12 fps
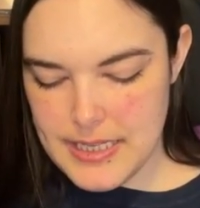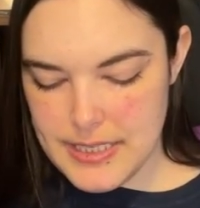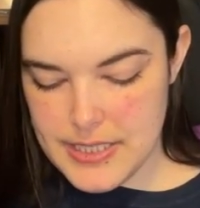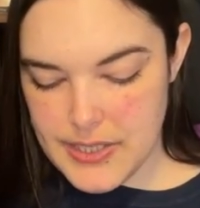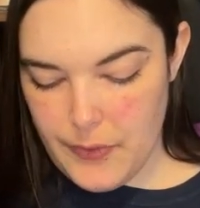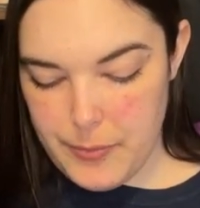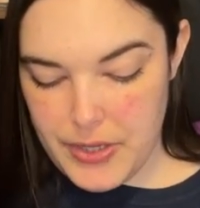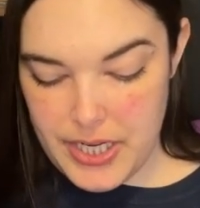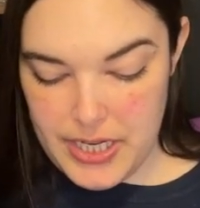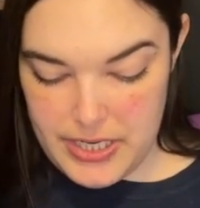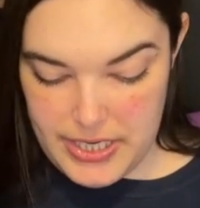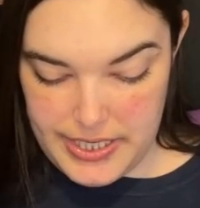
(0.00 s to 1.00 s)
So I'm
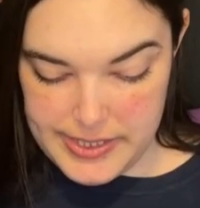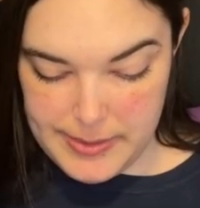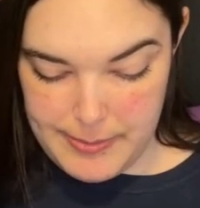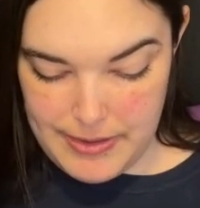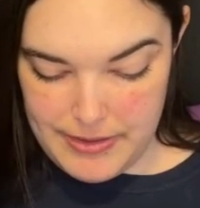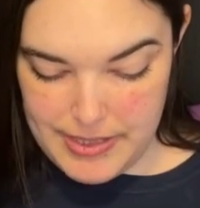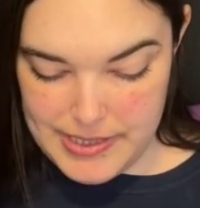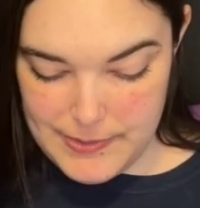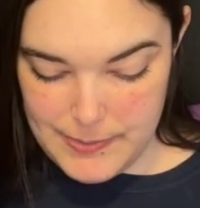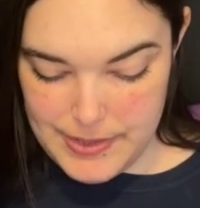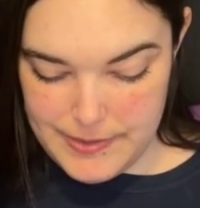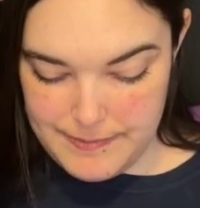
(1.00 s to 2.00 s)
curious about this
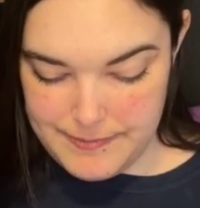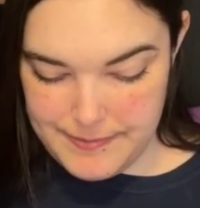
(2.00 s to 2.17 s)
one.